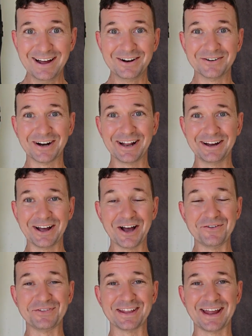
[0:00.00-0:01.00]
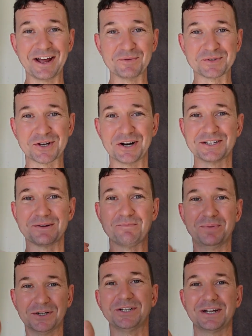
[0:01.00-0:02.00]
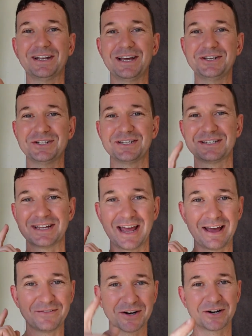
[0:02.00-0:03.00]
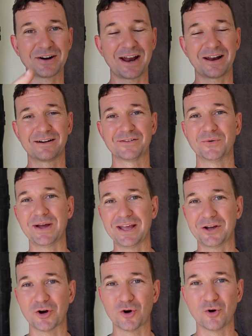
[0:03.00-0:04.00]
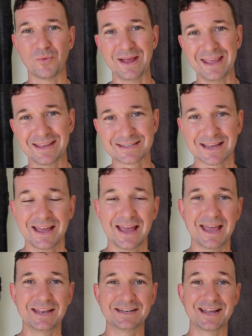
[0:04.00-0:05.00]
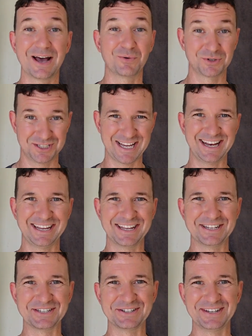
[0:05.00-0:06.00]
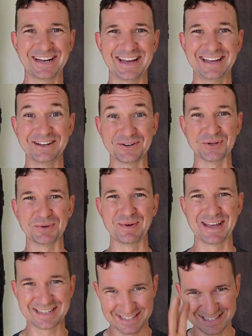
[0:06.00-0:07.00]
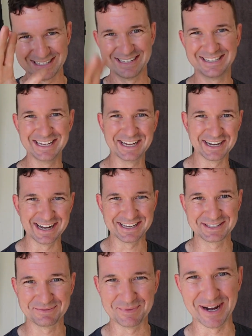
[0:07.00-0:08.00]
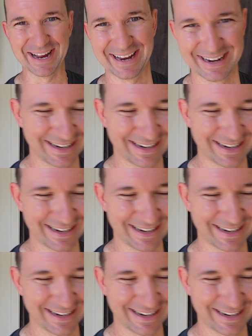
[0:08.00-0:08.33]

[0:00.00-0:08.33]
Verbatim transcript: Right, hopefully that helps, guys. Build on legends. Have a cracker of a week or weeks, and we'll chat again soon, hey? All the best. See you guys. Bye.